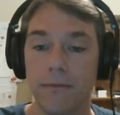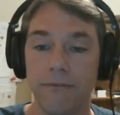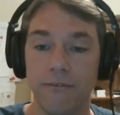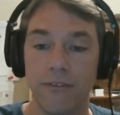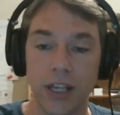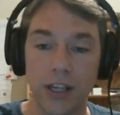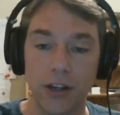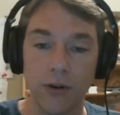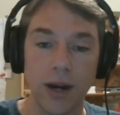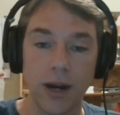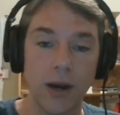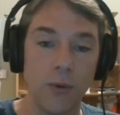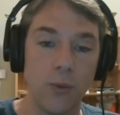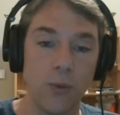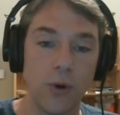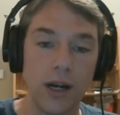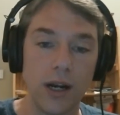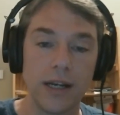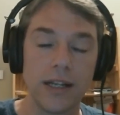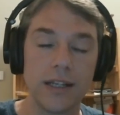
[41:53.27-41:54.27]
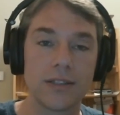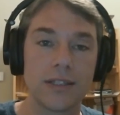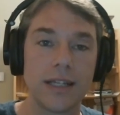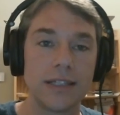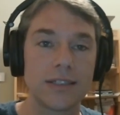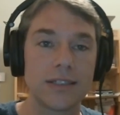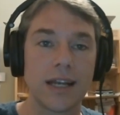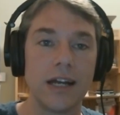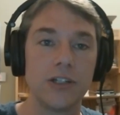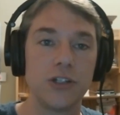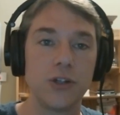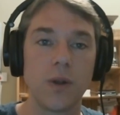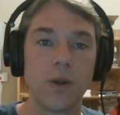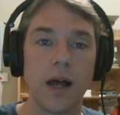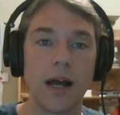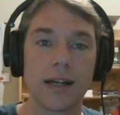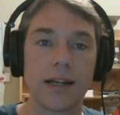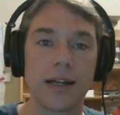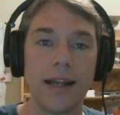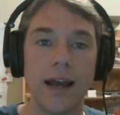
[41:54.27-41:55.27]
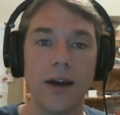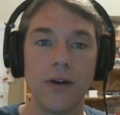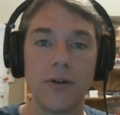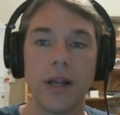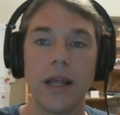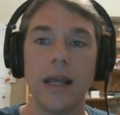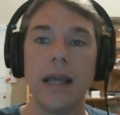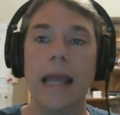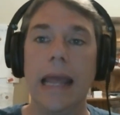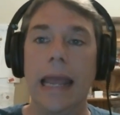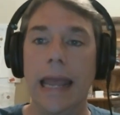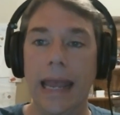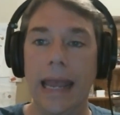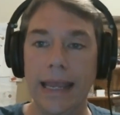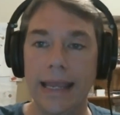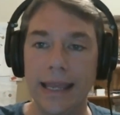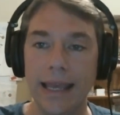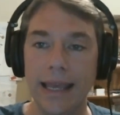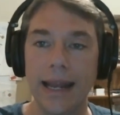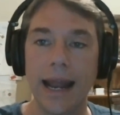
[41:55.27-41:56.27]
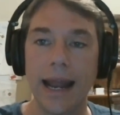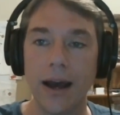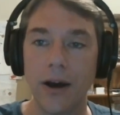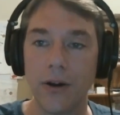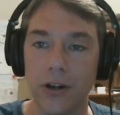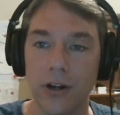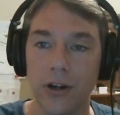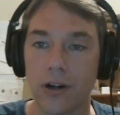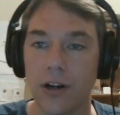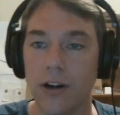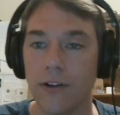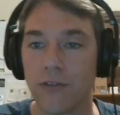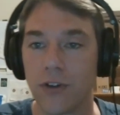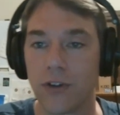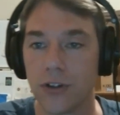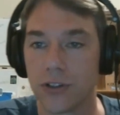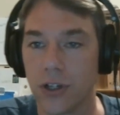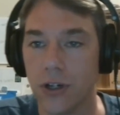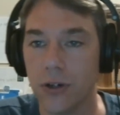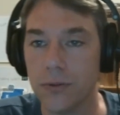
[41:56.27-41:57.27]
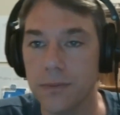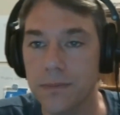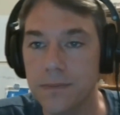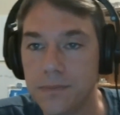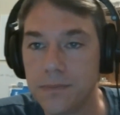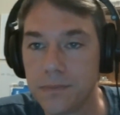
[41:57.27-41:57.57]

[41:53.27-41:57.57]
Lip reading: figure out what it is that's got you locked down. Get out of your comfort zone.